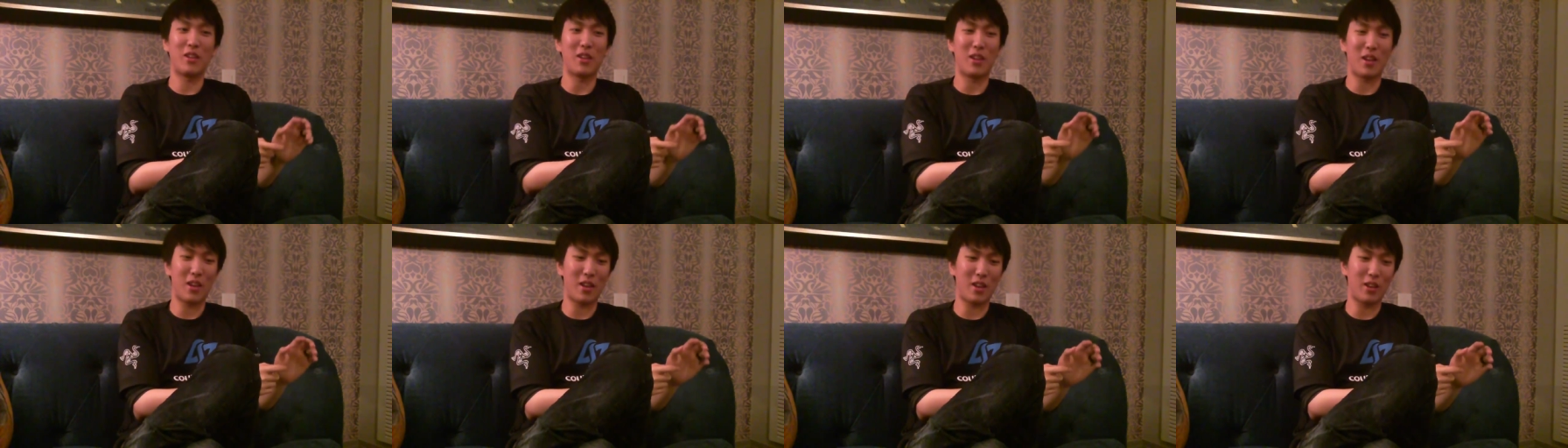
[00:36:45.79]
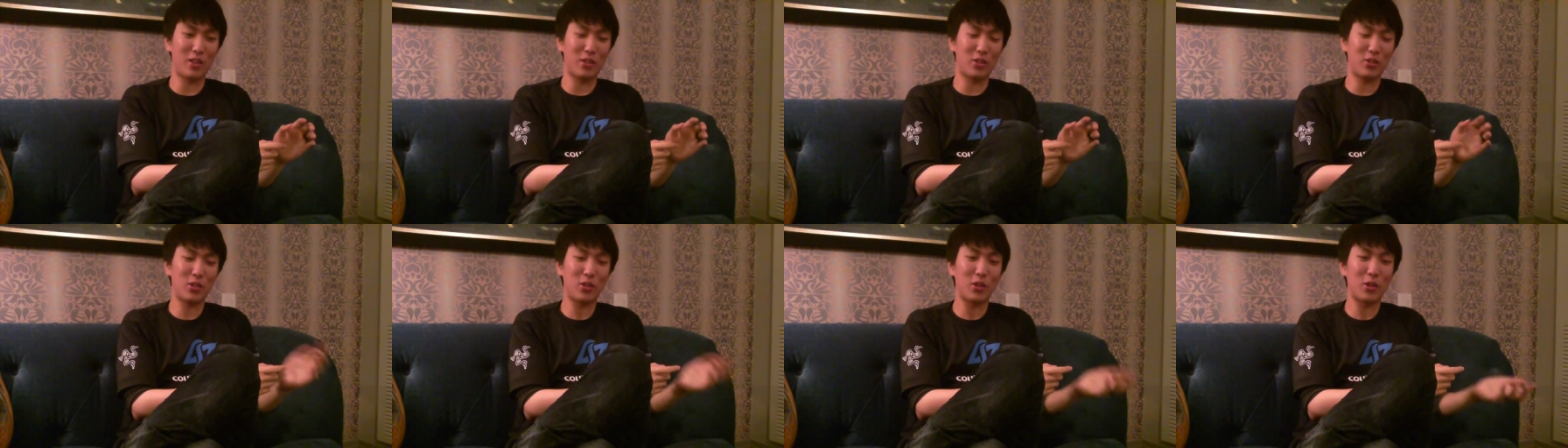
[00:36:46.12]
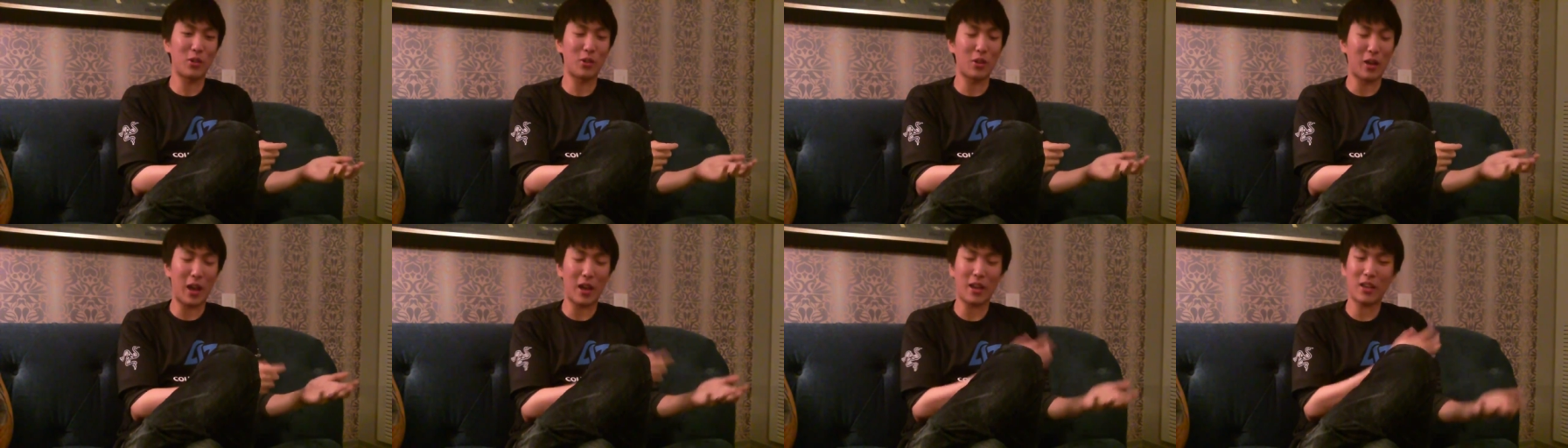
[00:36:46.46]
And
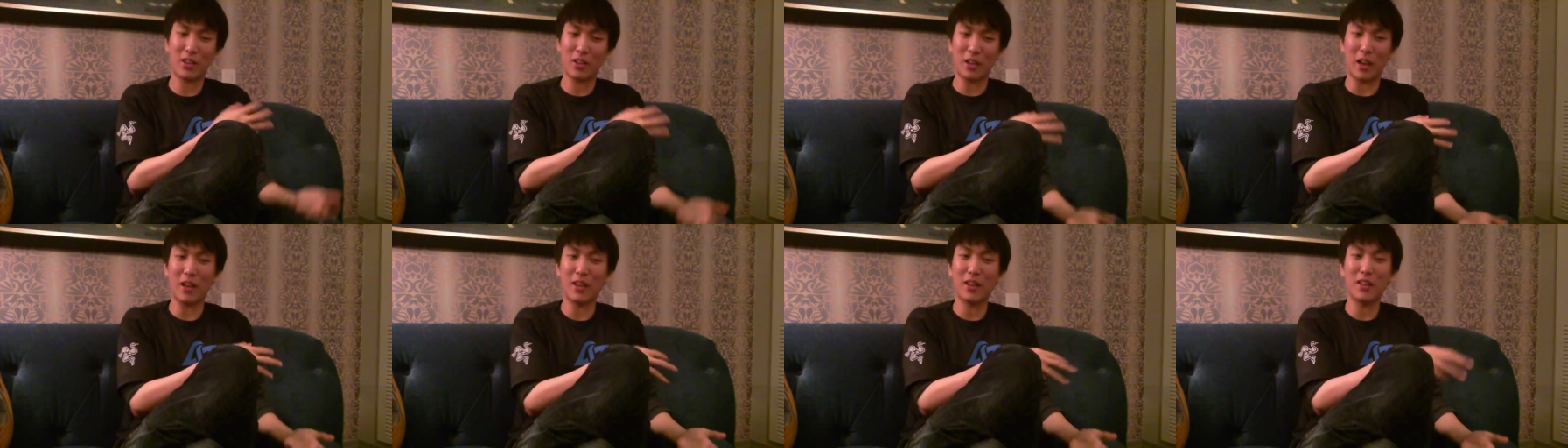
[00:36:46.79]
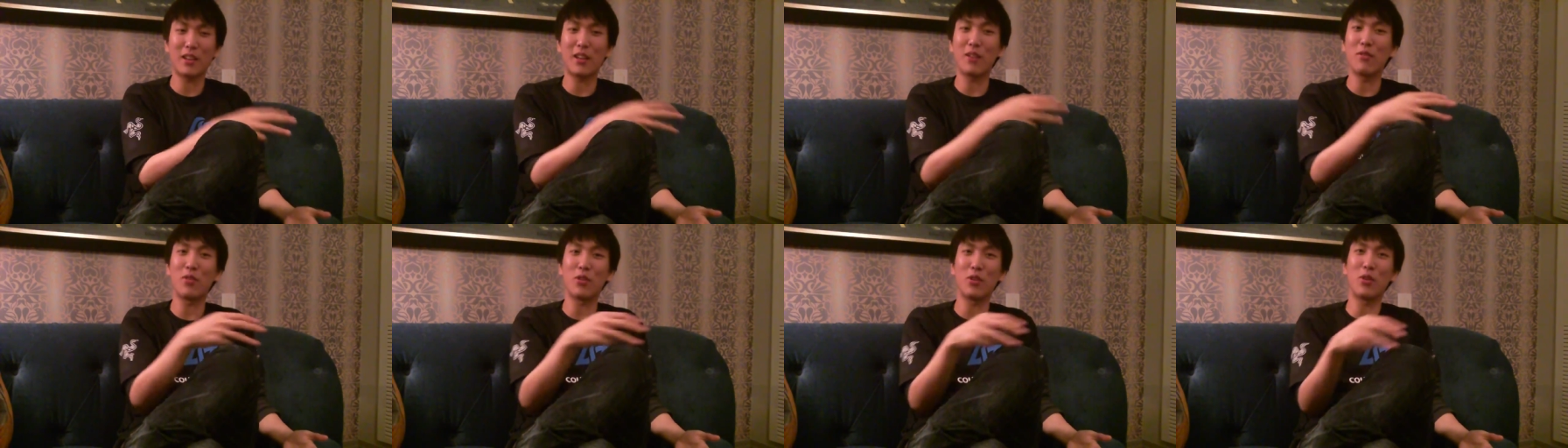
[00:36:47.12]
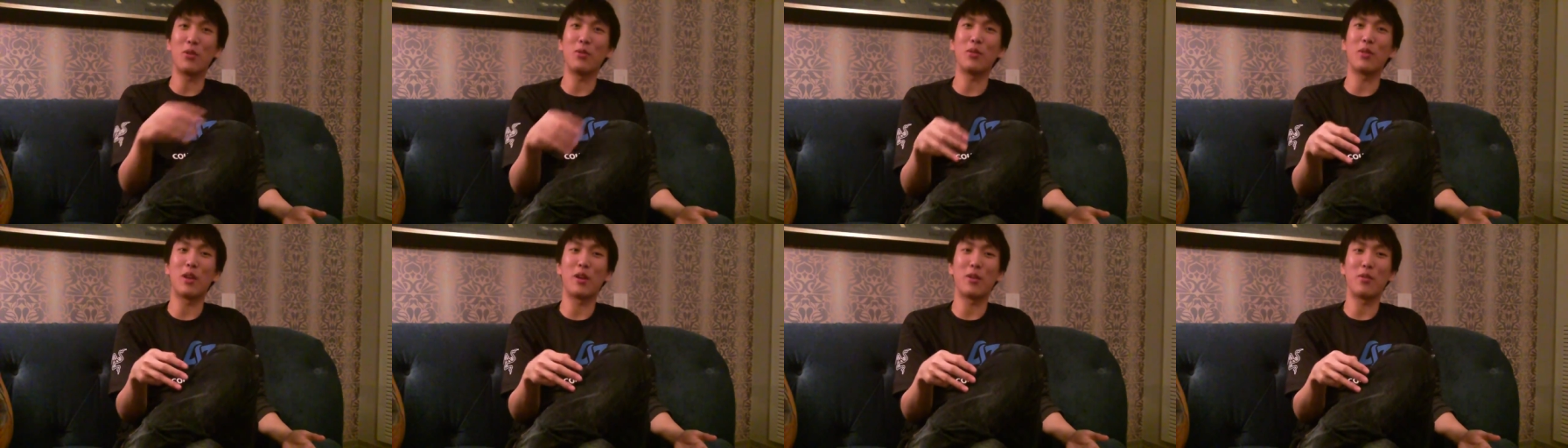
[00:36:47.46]
so I can never
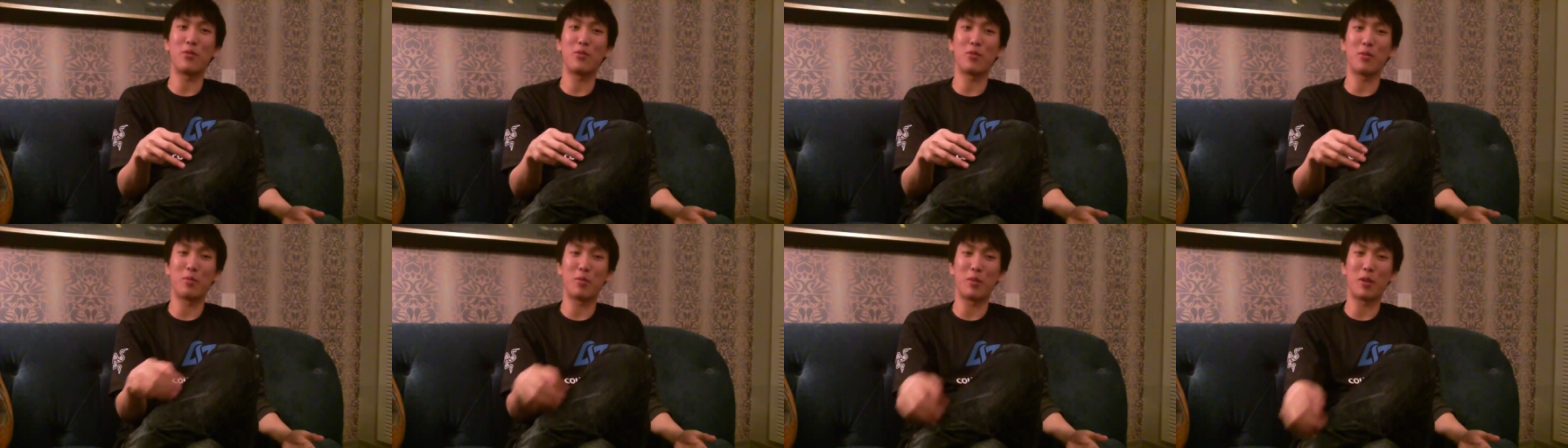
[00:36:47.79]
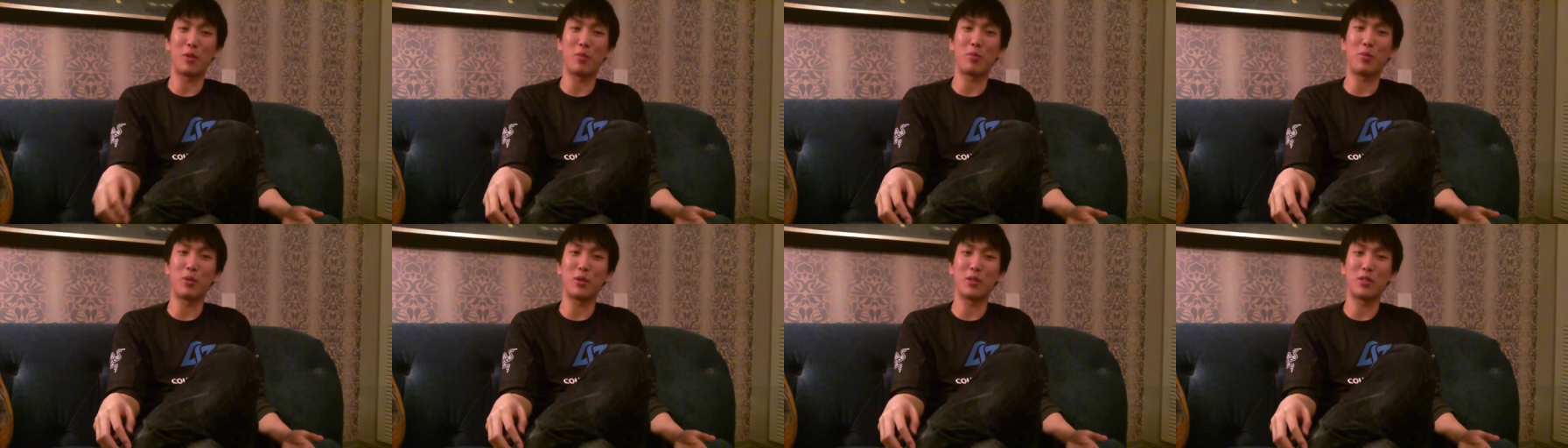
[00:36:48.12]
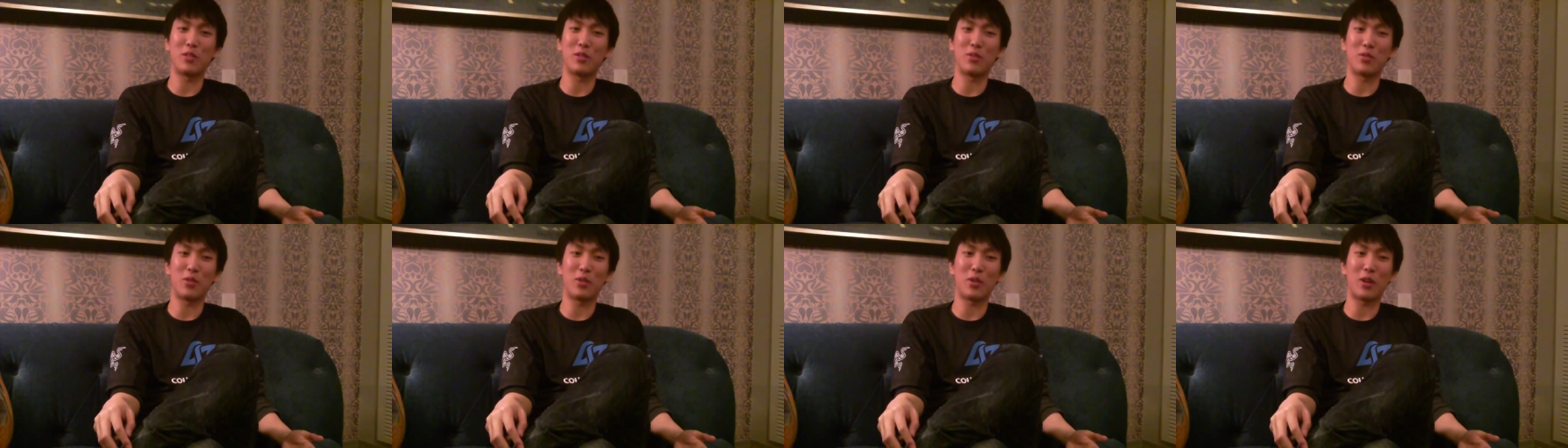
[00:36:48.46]
know that from their points
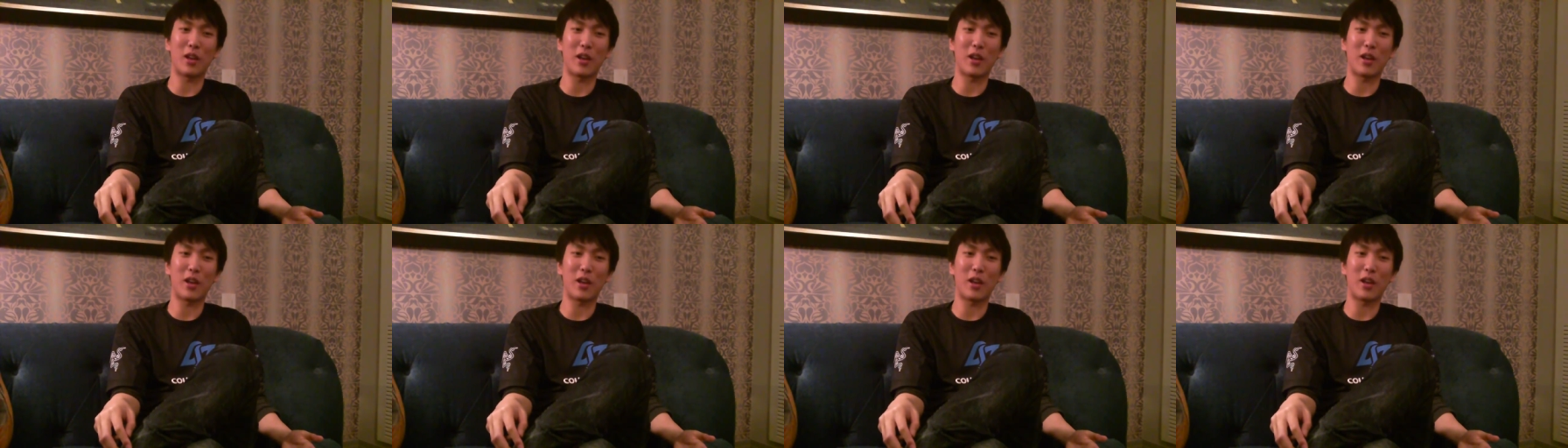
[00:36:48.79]
of view.